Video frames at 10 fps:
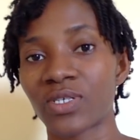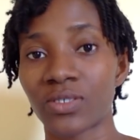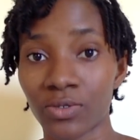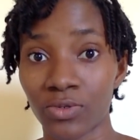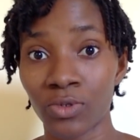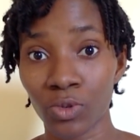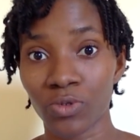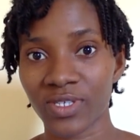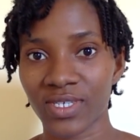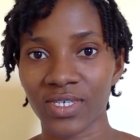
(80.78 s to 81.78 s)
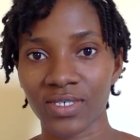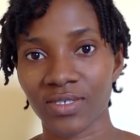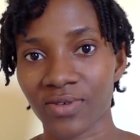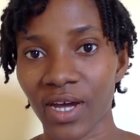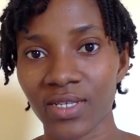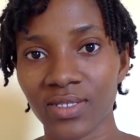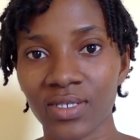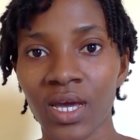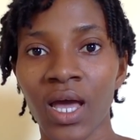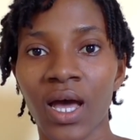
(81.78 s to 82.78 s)
what Google says,
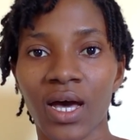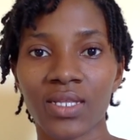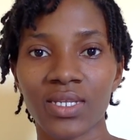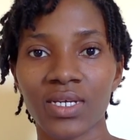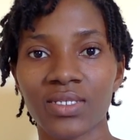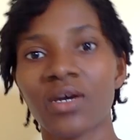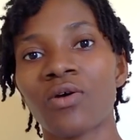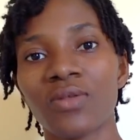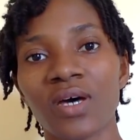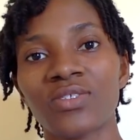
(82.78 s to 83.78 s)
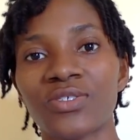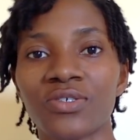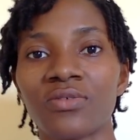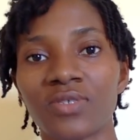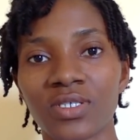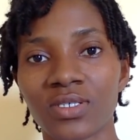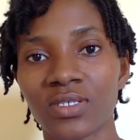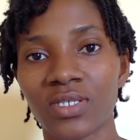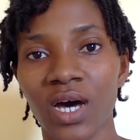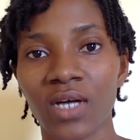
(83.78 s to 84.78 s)
right? And then there are other
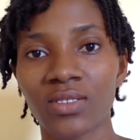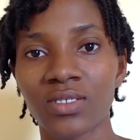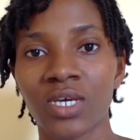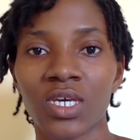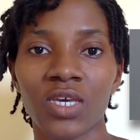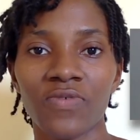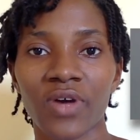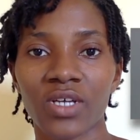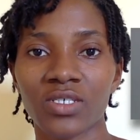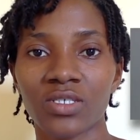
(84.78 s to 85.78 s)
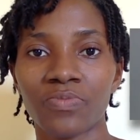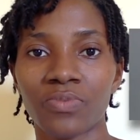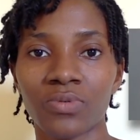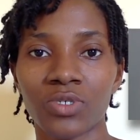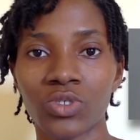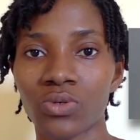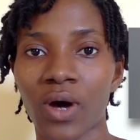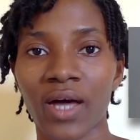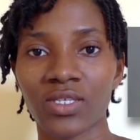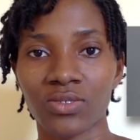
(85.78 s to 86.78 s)
theories that if you actually put two
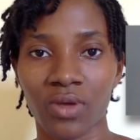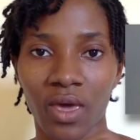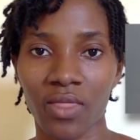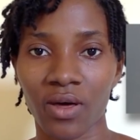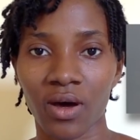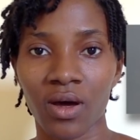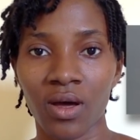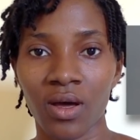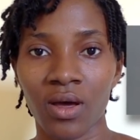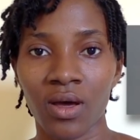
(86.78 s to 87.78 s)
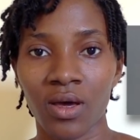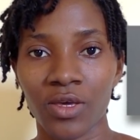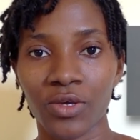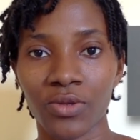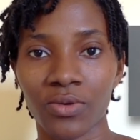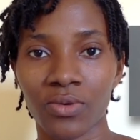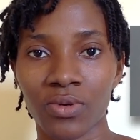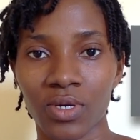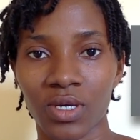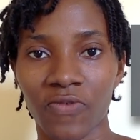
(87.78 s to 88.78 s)
hearts together,
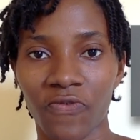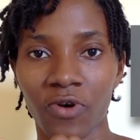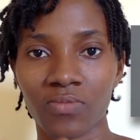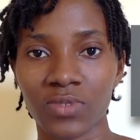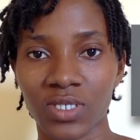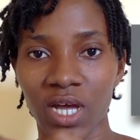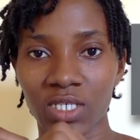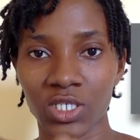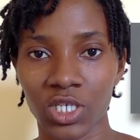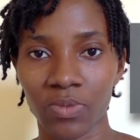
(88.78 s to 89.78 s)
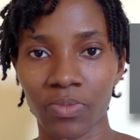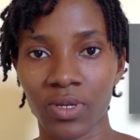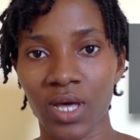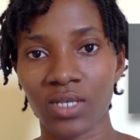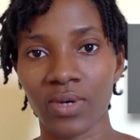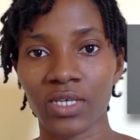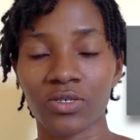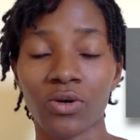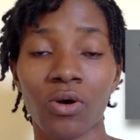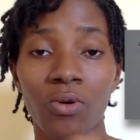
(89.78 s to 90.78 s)
it forms that shape. That's why it's
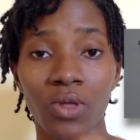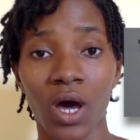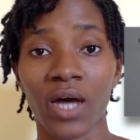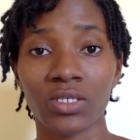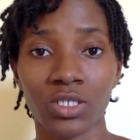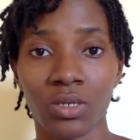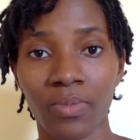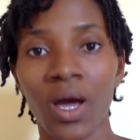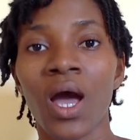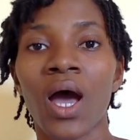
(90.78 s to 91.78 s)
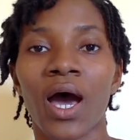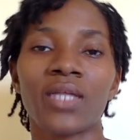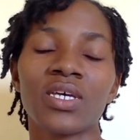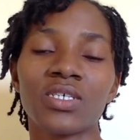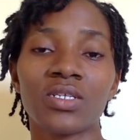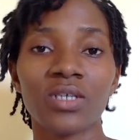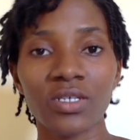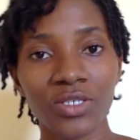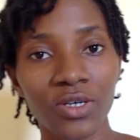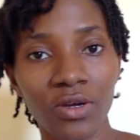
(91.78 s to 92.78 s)
called the heart shape. And there's
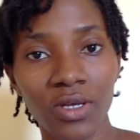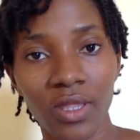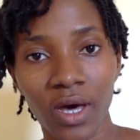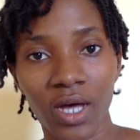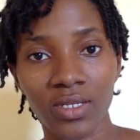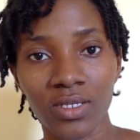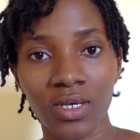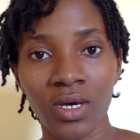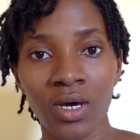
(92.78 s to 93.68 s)
another theory that